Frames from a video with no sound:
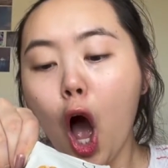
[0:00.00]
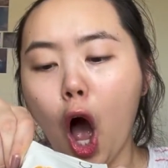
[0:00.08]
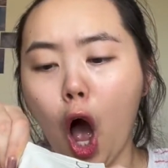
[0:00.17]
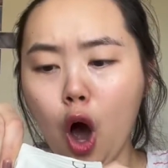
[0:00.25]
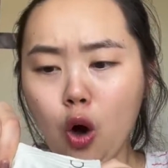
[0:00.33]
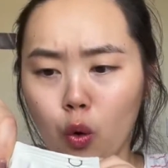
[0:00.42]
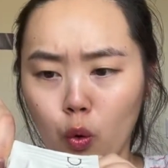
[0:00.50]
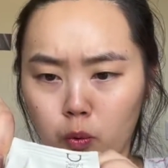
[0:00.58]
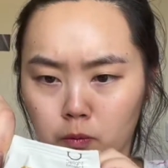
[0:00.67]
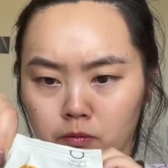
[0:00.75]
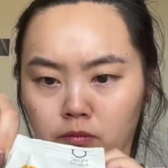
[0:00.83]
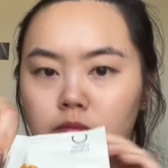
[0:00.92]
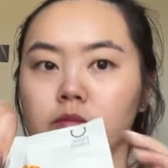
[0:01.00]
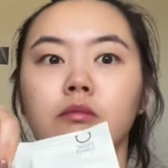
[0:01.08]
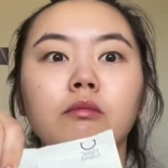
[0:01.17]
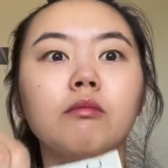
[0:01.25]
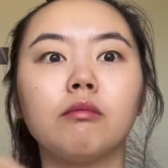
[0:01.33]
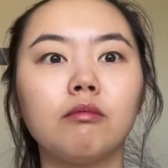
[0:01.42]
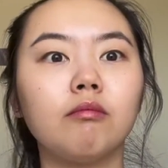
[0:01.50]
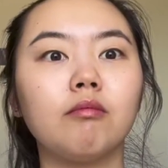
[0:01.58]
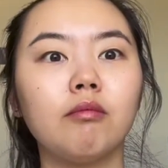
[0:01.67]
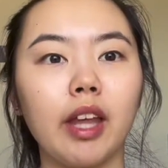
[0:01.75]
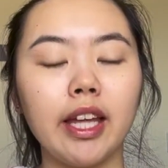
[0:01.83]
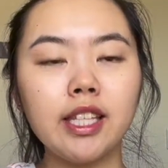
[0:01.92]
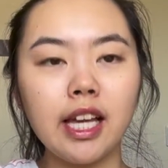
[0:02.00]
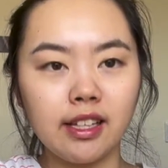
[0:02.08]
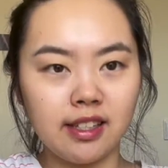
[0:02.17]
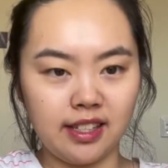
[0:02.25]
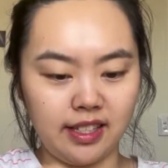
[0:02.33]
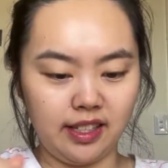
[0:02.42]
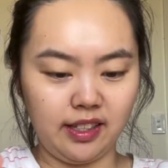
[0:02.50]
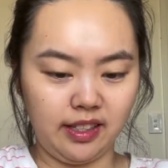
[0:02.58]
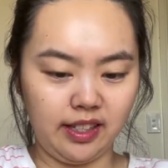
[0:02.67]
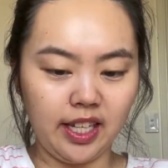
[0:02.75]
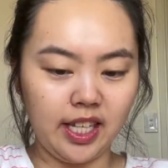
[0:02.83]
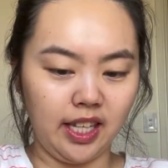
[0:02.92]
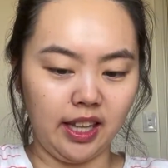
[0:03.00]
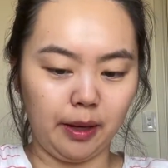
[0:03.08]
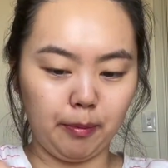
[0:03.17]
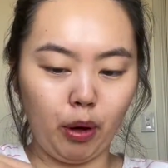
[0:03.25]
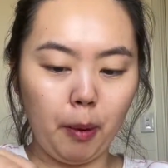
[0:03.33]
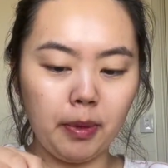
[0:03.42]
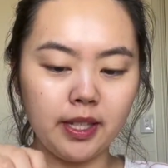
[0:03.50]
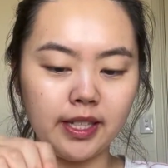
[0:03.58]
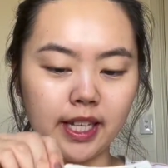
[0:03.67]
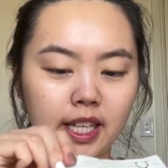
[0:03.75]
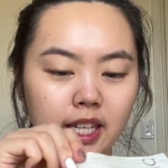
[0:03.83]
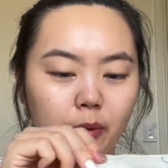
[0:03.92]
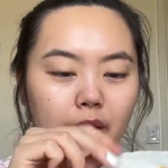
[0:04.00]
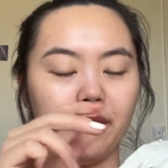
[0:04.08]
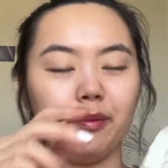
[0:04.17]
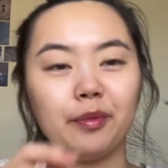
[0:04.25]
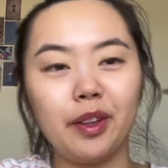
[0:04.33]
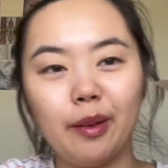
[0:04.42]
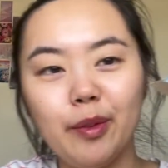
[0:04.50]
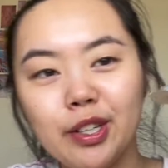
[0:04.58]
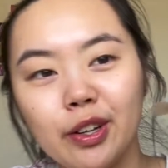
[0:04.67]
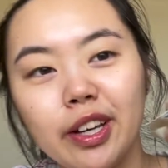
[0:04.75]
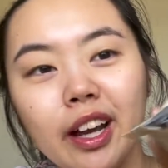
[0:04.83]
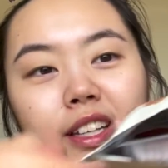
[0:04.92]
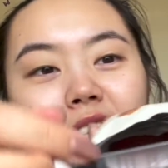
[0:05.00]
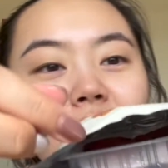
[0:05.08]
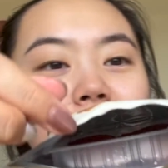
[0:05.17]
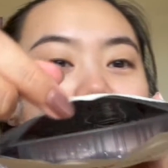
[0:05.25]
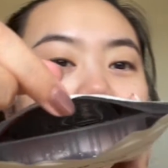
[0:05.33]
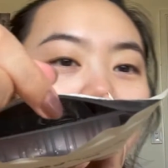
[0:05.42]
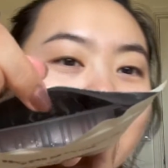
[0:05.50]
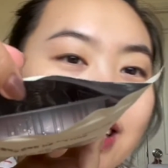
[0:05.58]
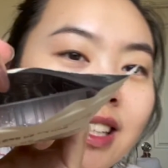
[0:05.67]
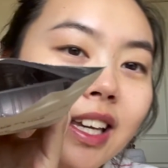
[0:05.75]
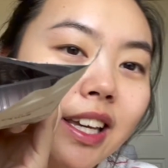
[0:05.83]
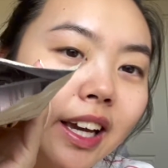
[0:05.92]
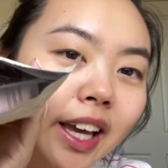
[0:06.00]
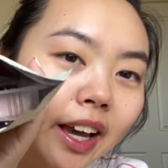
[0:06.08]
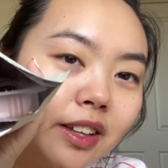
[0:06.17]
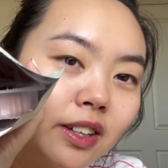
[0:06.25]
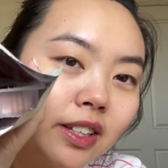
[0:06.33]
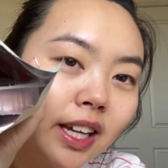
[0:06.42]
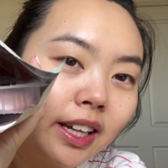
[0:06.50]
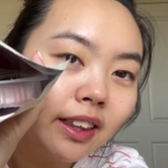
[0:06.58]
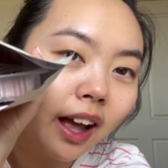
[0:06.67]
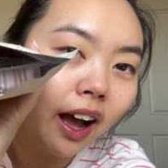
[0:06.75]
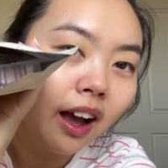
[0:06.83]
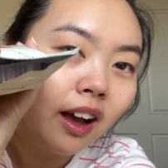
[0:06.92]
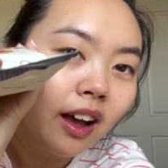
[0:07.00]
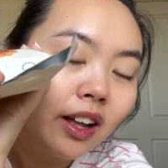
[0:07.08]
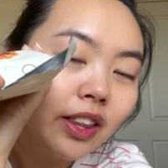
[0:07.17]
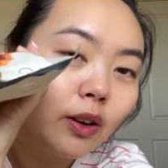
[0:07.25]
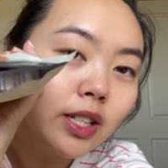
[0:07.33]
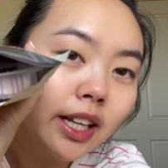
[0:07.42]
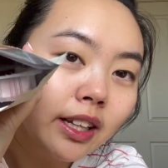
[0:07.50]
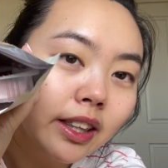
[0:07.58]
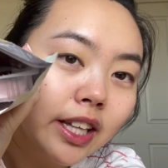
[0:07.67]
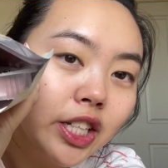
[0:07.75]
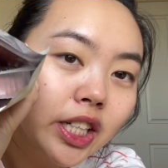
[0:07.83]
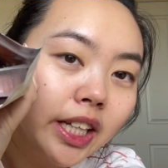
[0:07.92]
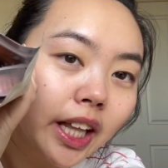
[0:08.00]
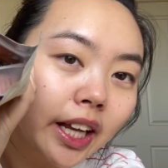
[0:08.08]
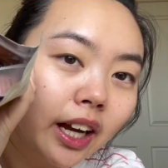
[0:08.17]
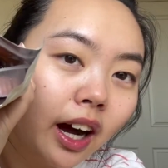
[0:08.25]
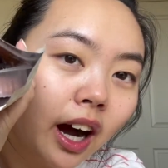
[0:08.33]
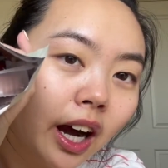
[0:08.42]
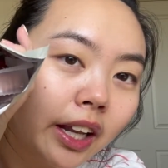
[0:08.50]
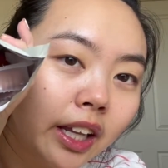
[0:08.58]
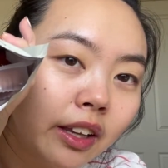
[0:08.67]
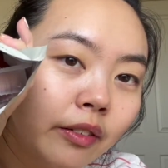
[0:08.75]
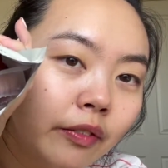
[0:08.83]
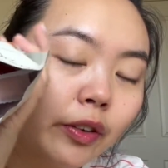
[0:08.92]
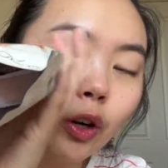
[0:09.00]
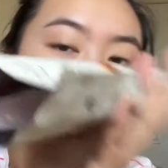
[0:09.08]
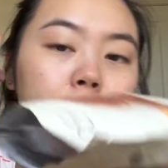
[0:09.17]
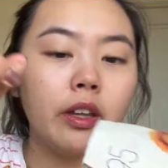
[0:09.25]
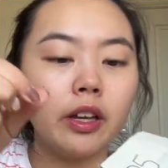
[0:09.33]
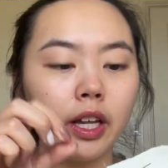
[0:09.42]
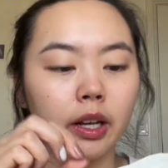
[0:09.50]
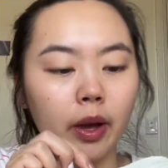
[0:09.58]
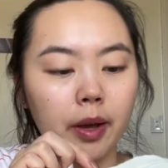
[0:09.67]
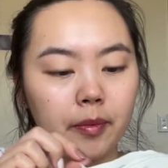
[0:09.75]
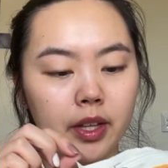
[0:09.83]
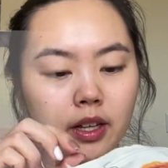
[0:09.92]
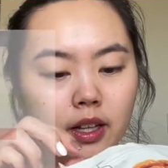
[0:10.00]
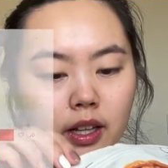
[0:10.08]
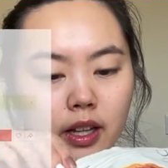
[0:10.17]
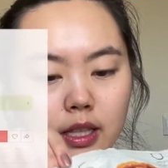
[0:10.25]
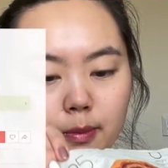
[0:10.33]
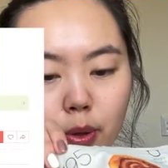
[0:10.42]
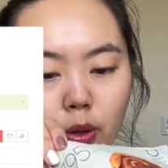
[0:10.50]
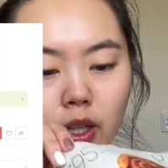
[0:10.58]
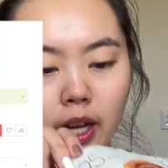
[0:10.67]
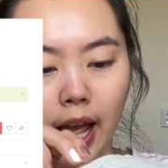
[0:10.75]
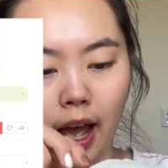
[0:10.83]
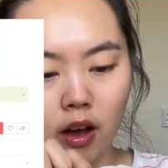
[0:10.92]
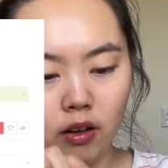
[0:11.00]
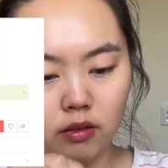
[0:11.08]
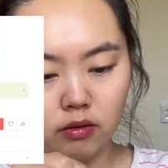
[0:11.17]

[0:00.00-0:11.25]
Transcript: Oh, it's like sticky, like proper sticky. Wait, let me show you guys. Can you see? Okay, so it's like that. There was like literally like a honey film in it. Anyway, let's pull it out.